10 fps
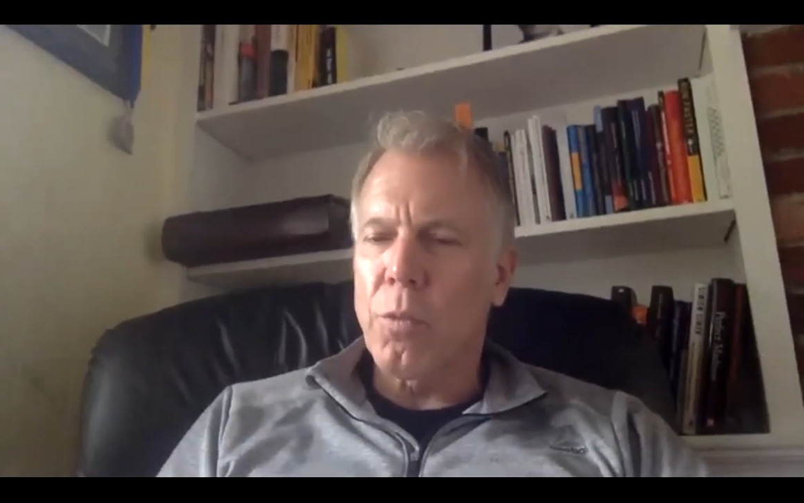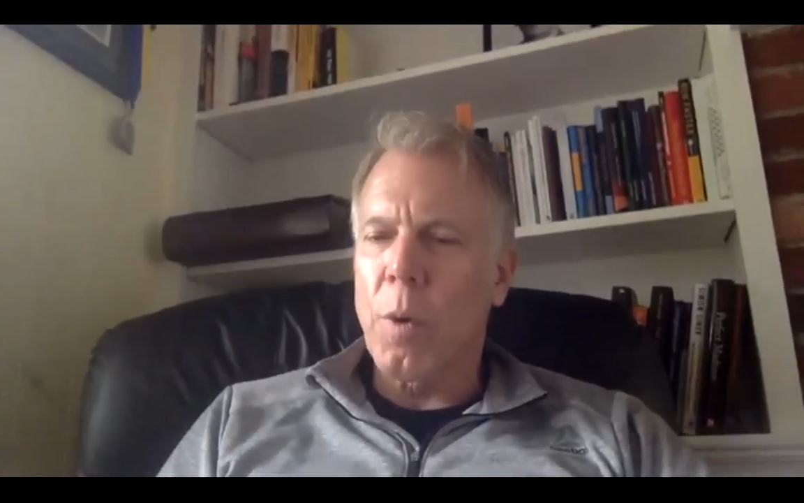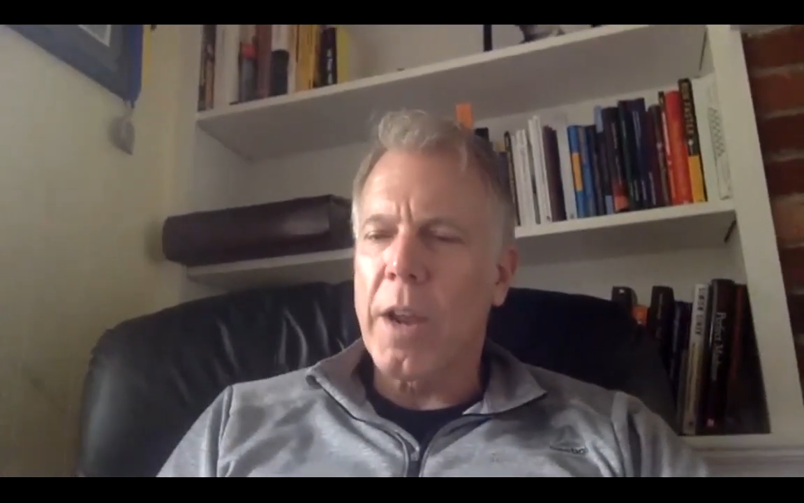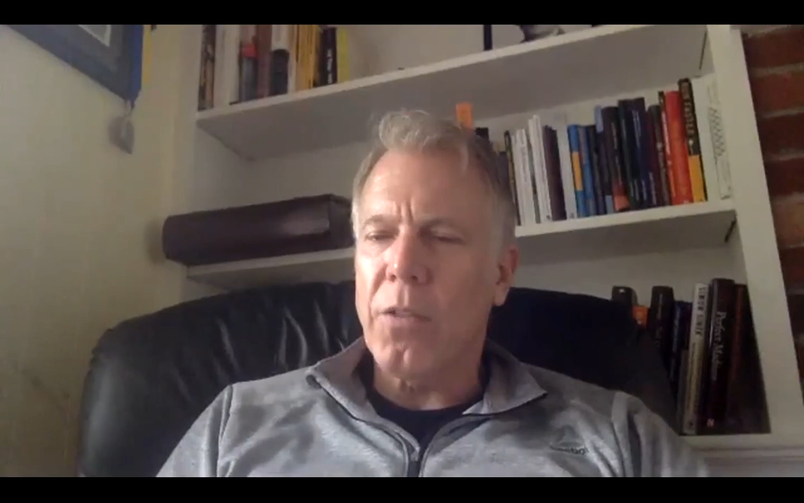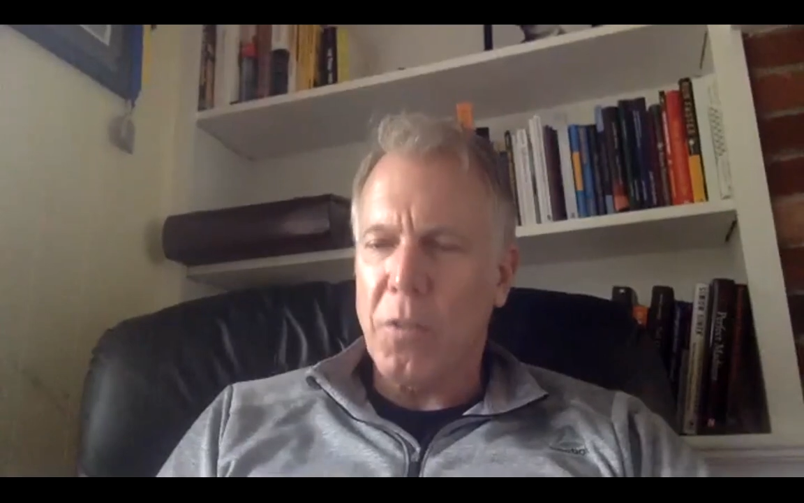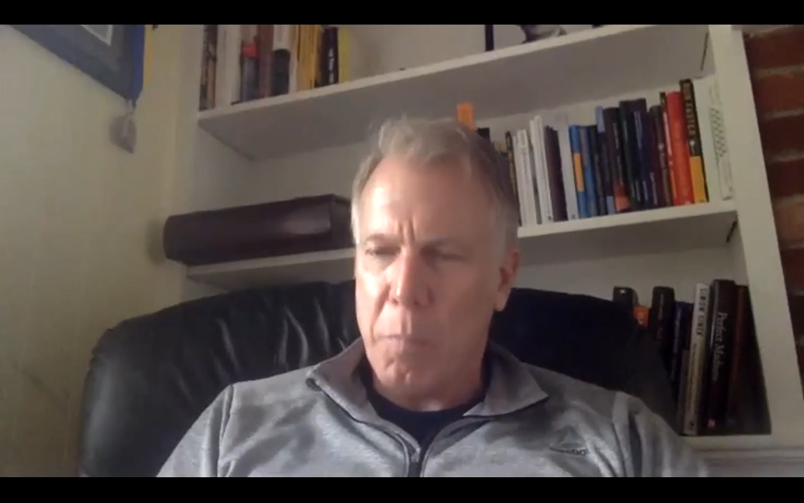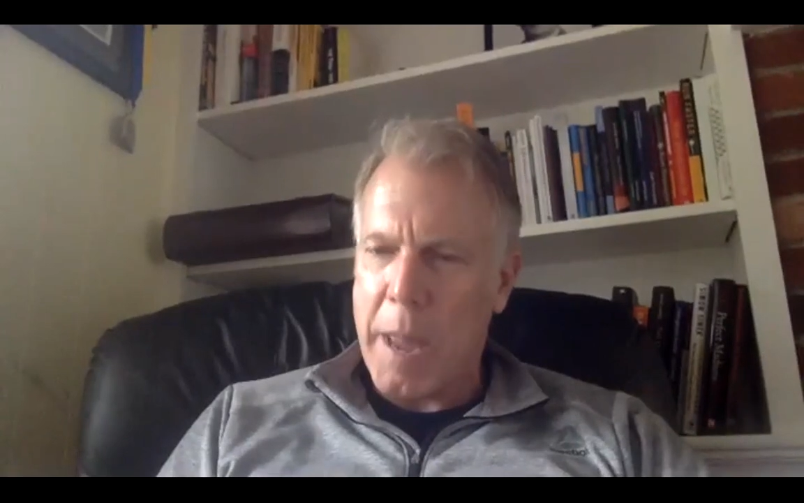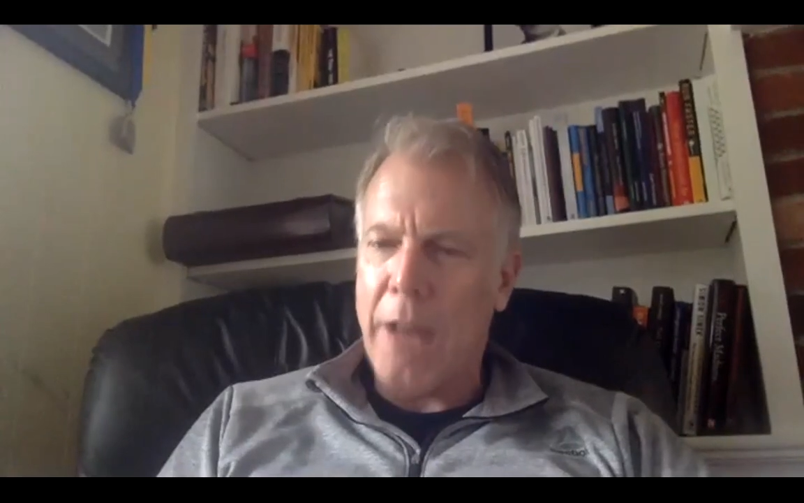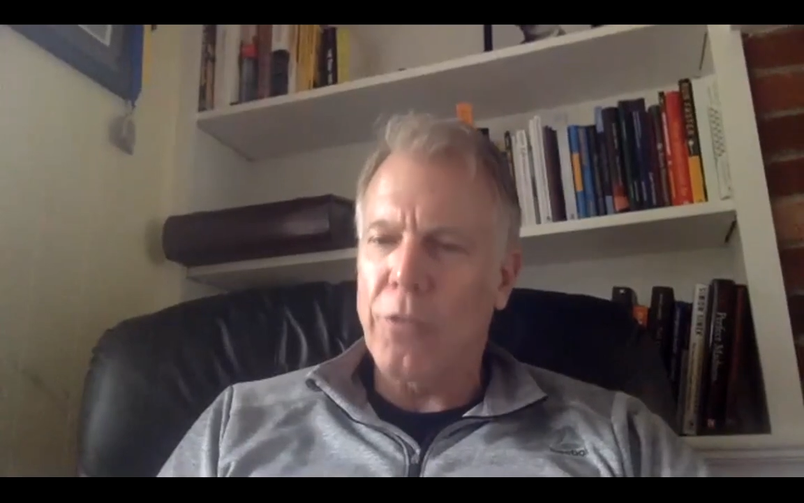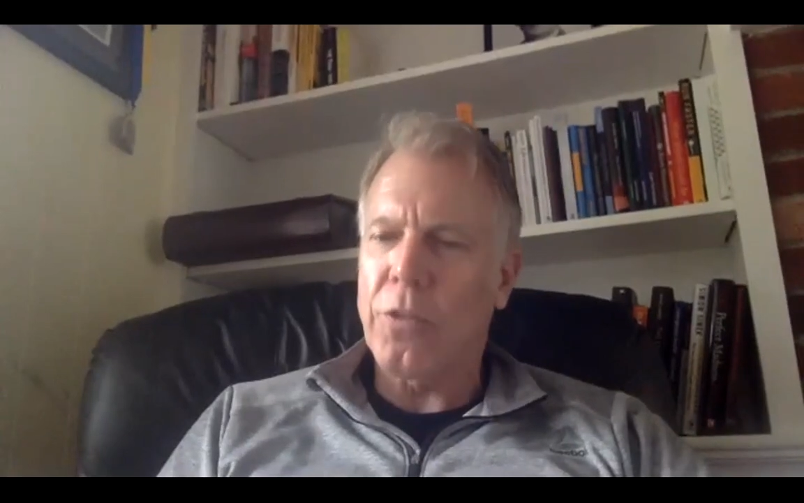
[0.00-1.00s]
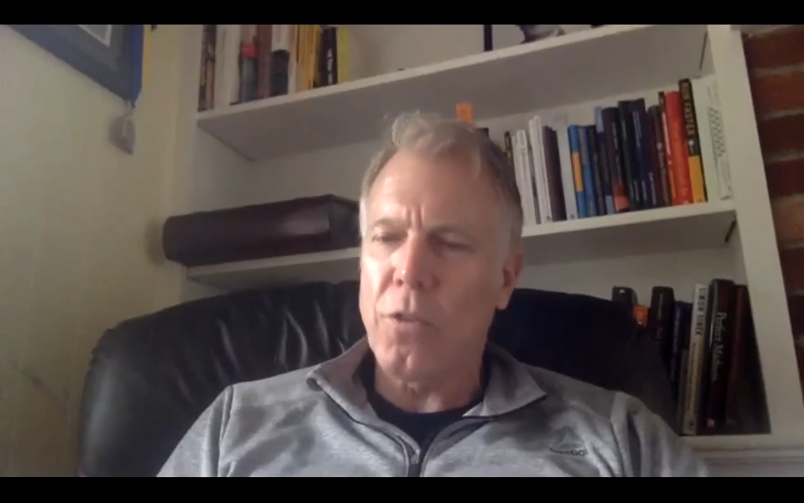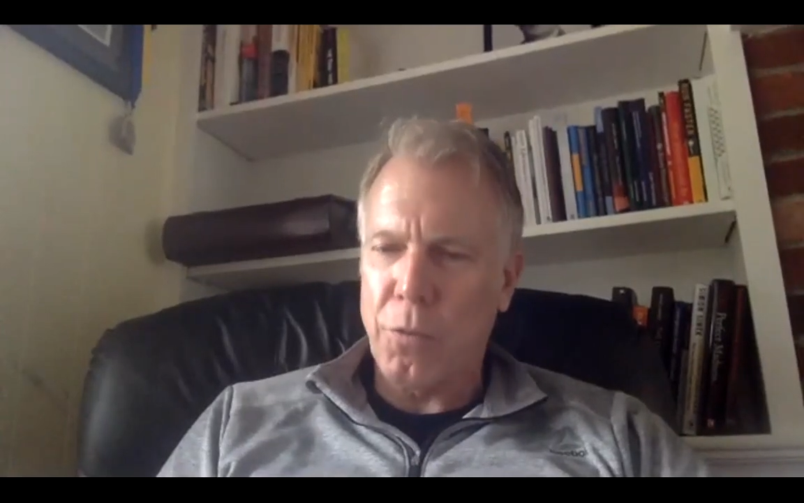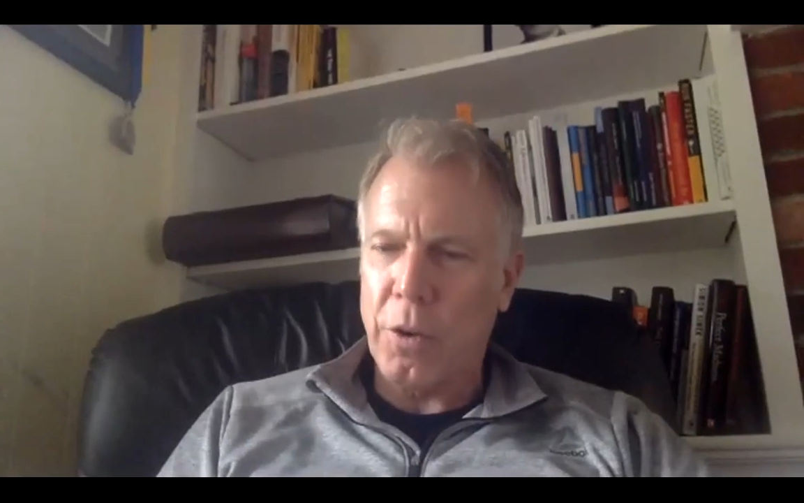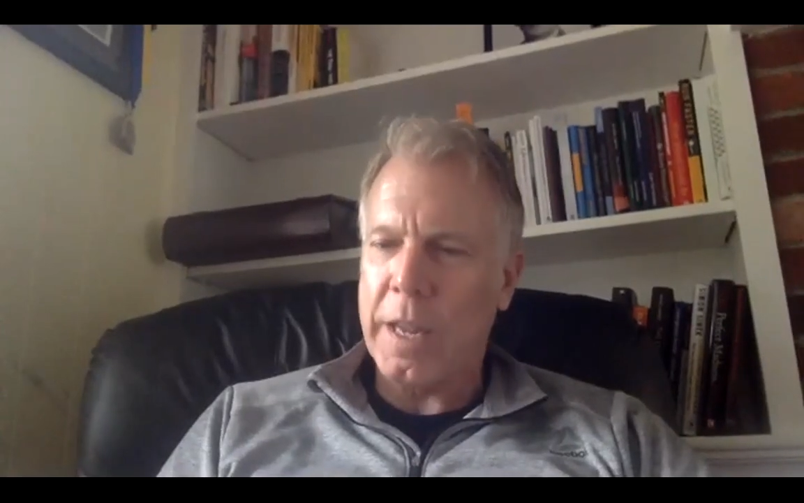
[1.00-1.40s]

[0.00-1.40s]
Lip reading: rites of passage for